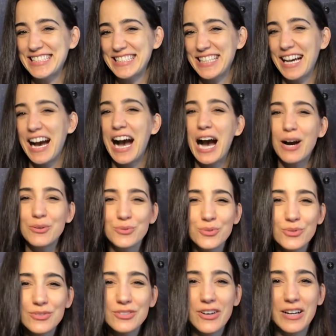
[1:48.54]
How do
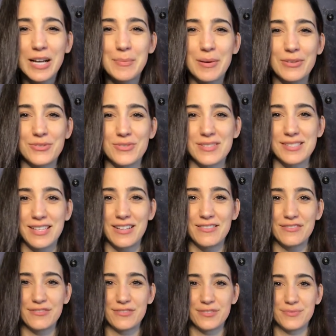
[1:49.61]
you talk about yourself
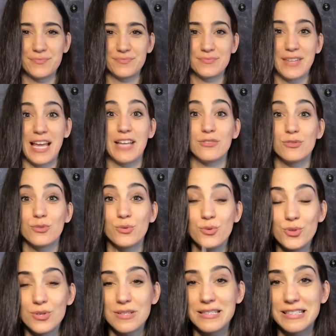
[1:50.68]
and to
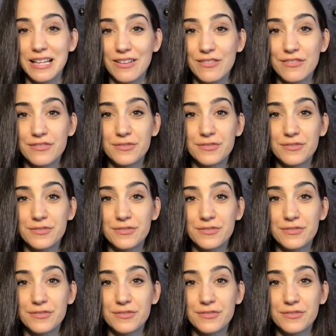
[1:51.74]
yourself?